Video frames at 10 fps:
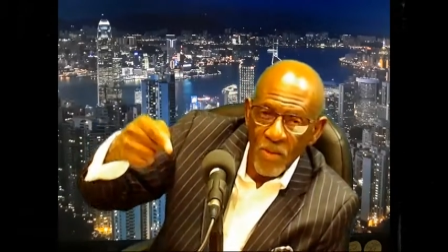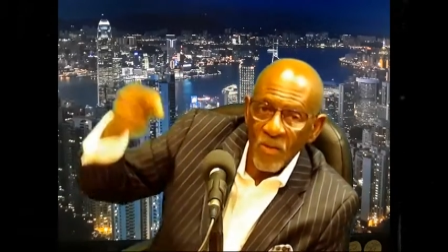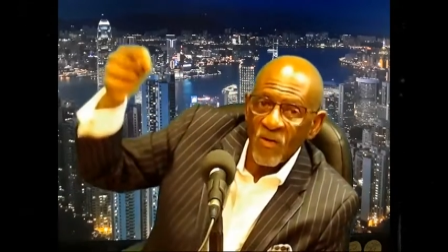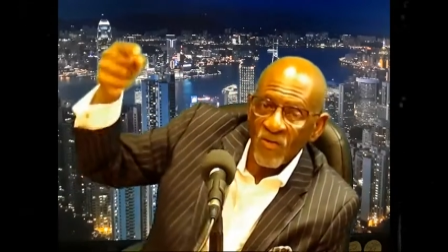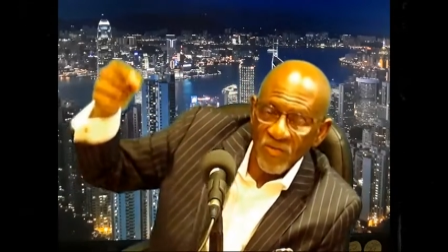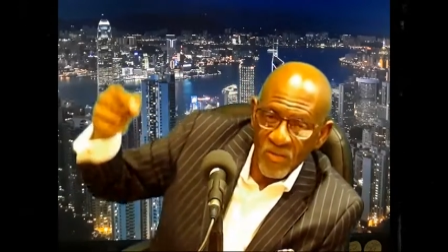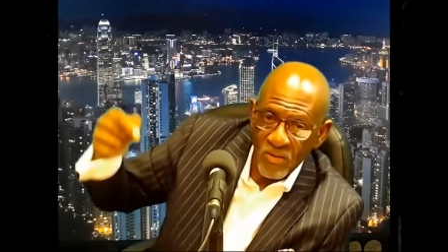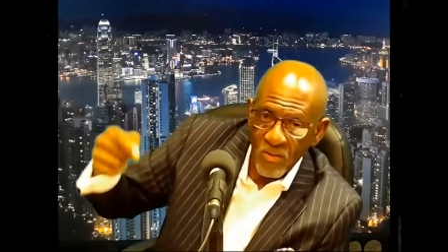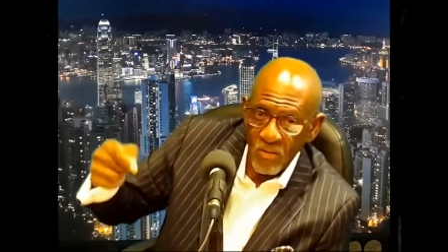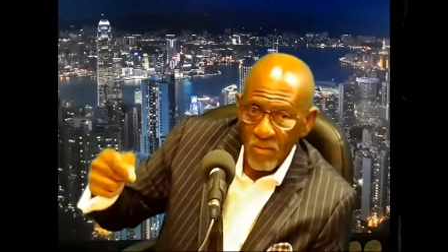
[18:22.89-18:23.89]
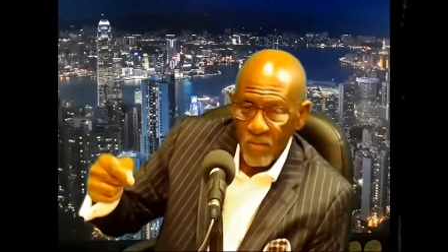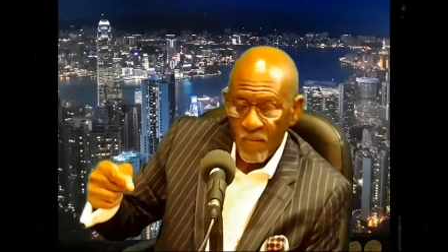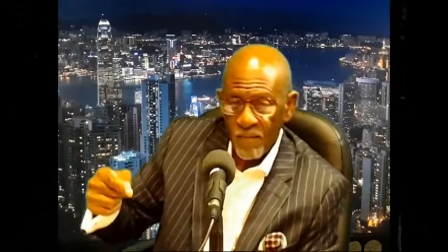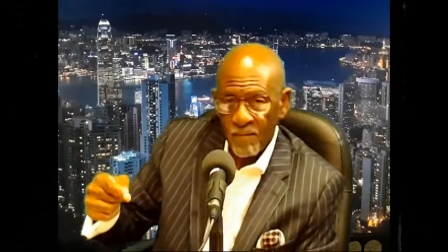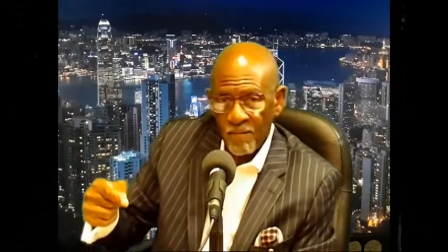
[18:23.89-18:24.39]
us.
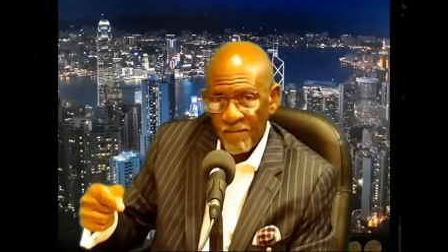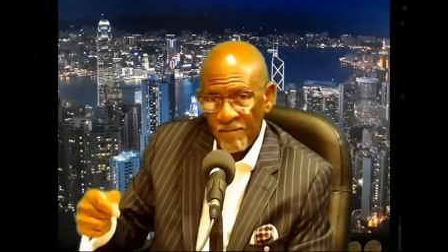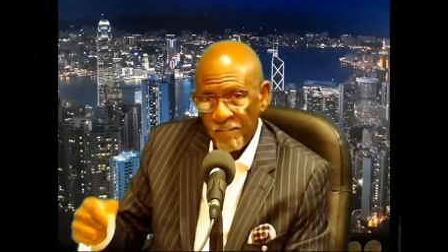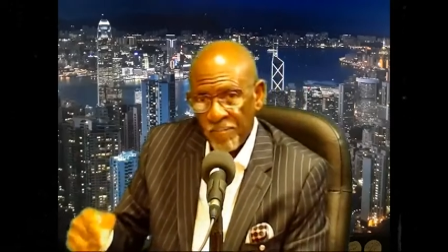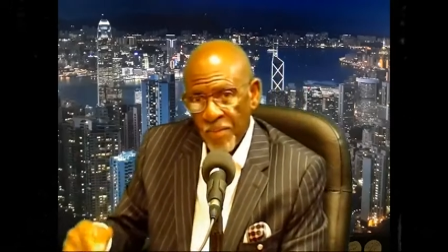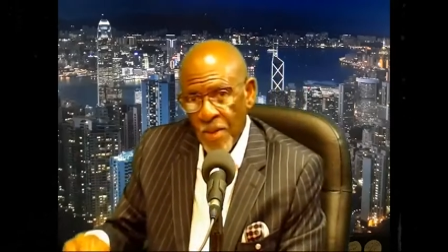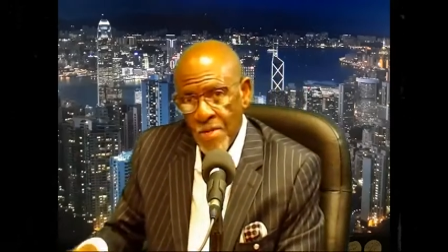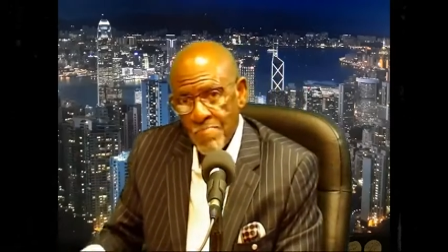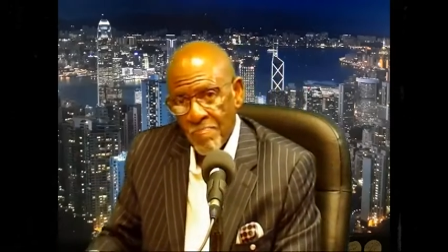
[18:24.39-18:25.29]
Hmm?